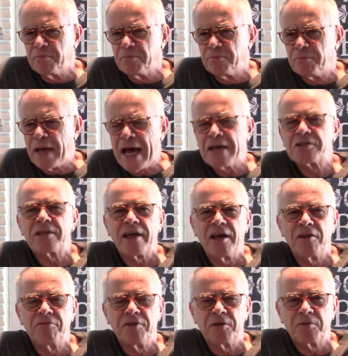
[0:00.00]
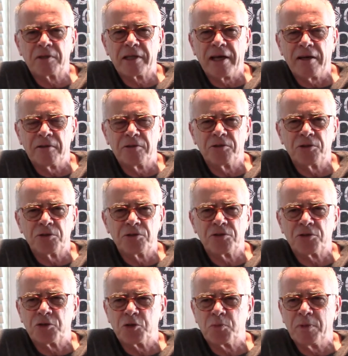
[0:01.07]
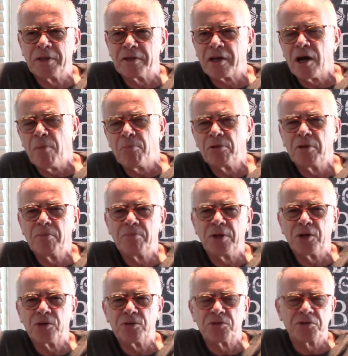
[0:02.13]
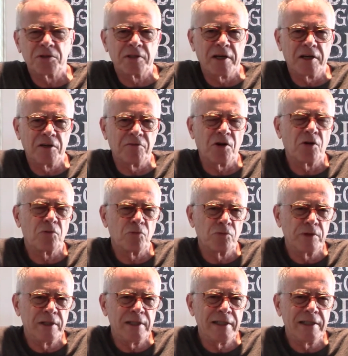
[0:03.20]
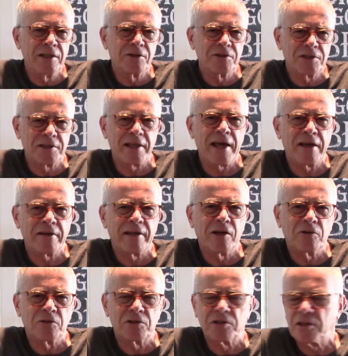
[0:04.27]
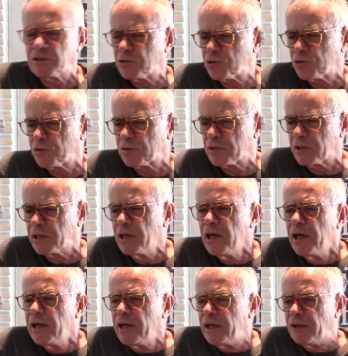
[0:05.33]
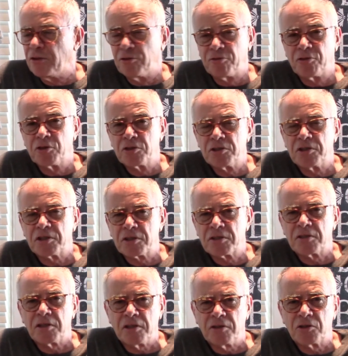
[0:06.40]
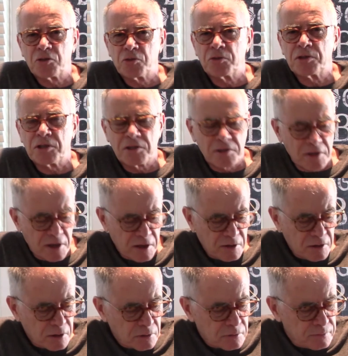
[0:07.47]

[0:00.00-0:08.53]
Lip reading: past Advent calendars, there's been a couple of beers that kind of are standouts, and certainly in the first 16, this was a standout.